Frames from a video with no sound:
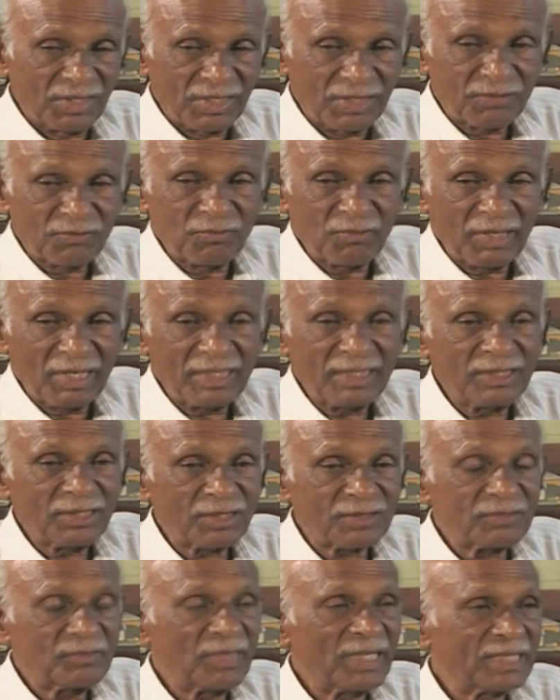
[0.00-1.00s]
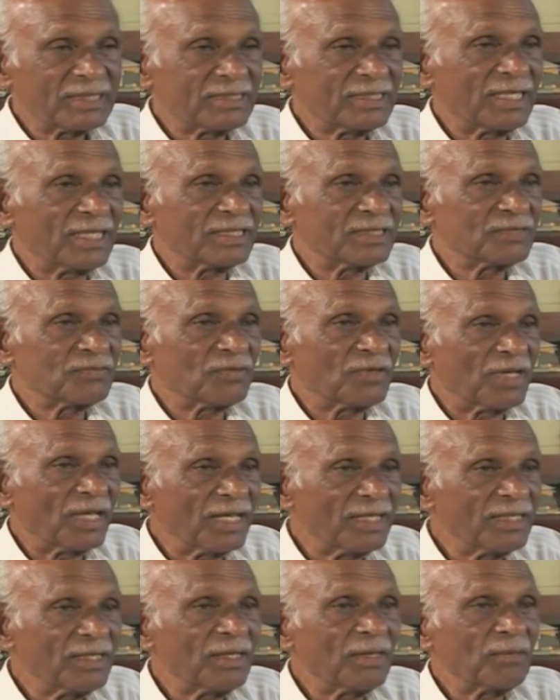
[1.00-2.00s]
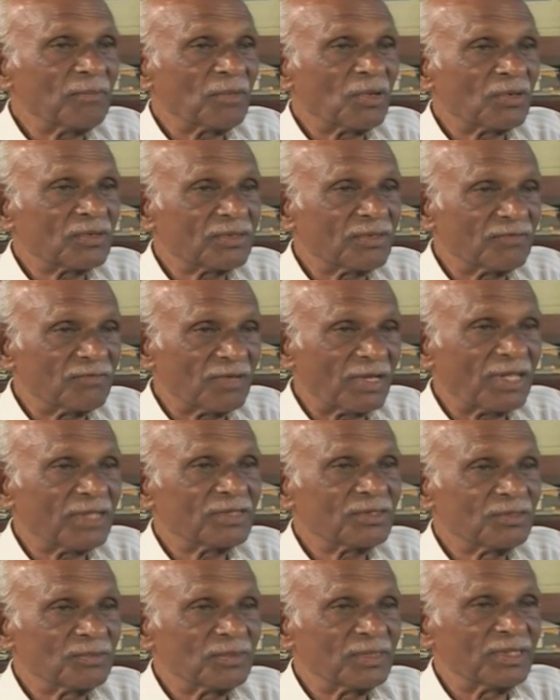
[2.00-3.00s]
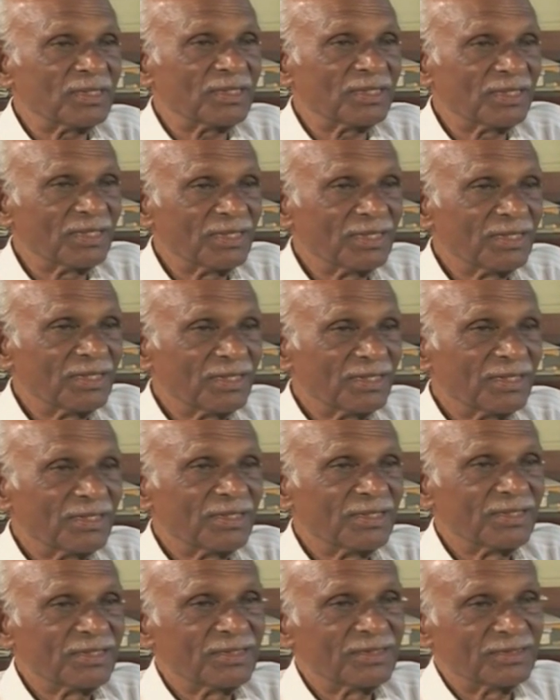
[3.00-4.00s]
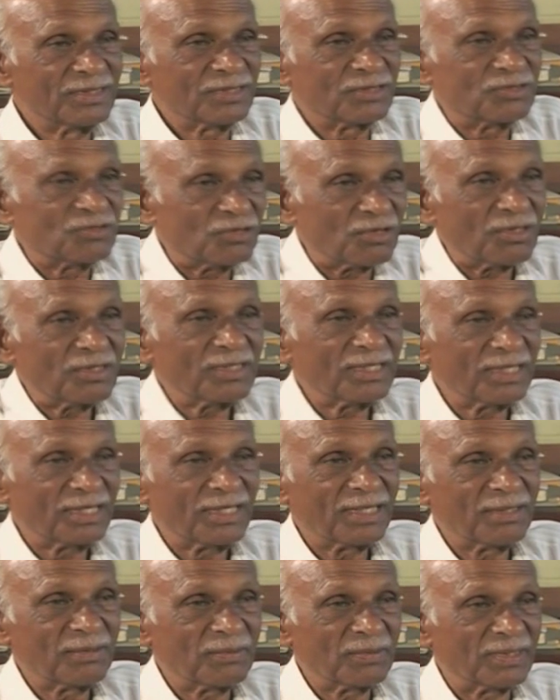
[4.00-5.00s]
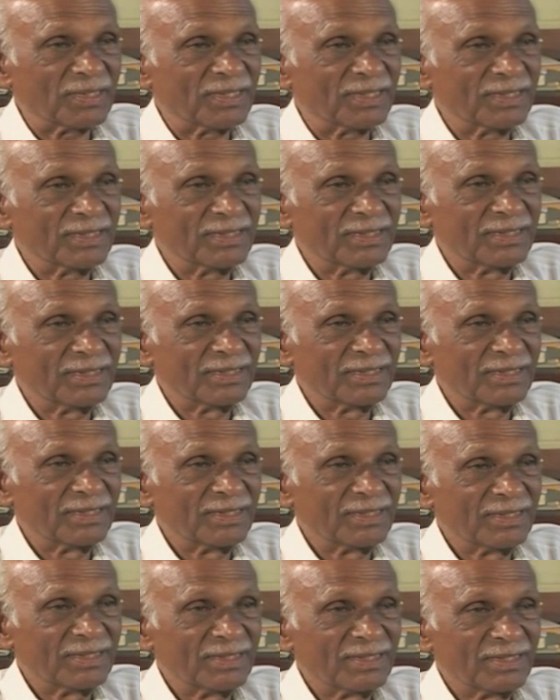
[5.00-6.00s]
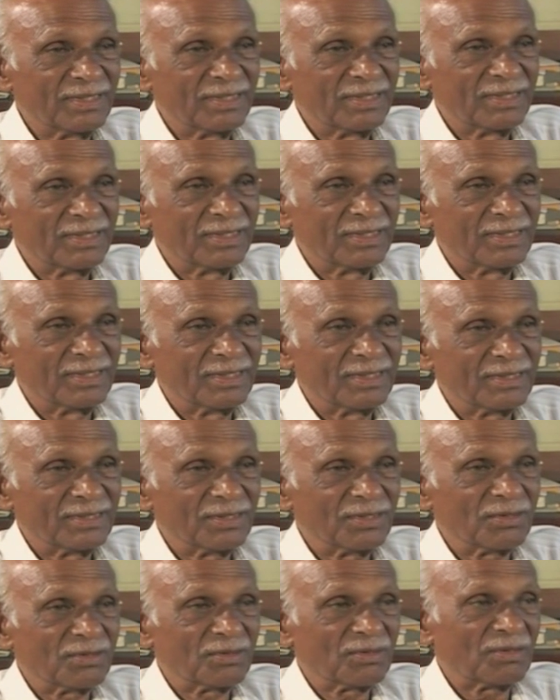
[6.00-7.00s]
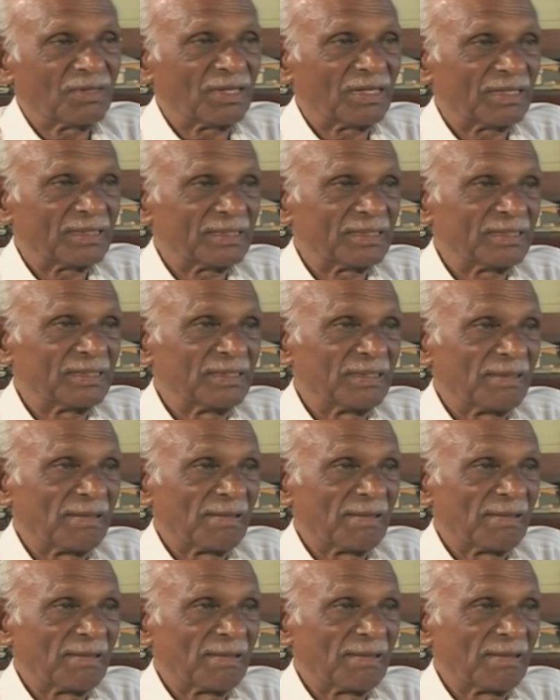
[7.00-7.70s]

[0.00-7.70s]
it really doesn't make sense for any amount of land to be destroyed in any way, you know, and